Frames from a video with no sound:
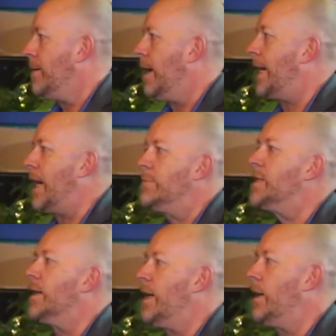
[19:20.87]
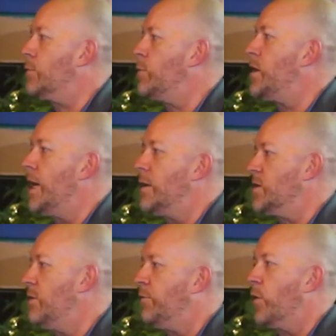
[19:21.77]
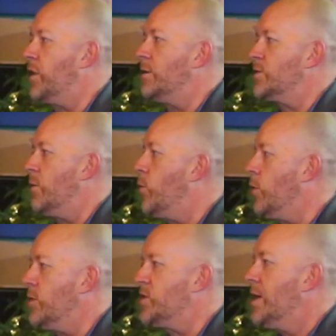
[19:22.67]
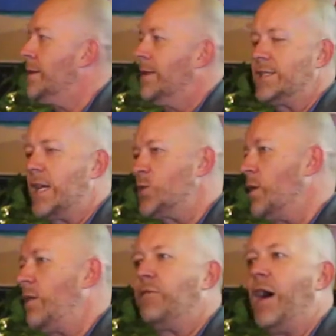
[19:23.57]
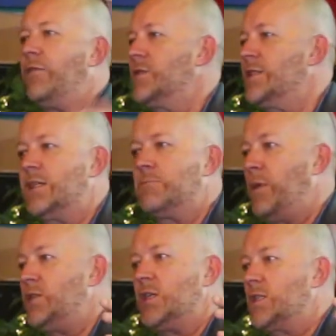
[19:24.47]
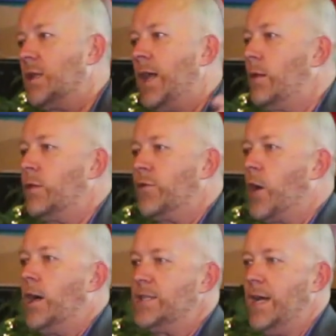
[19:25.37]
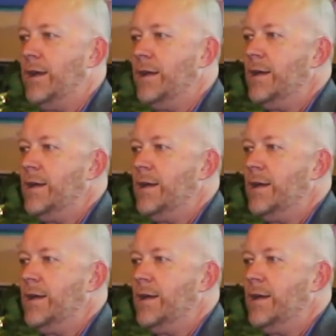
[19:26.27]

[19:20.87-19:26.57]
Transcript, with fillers: Like, I'm talking 3,000, 4,000 words. That's actually five to six pages length of content.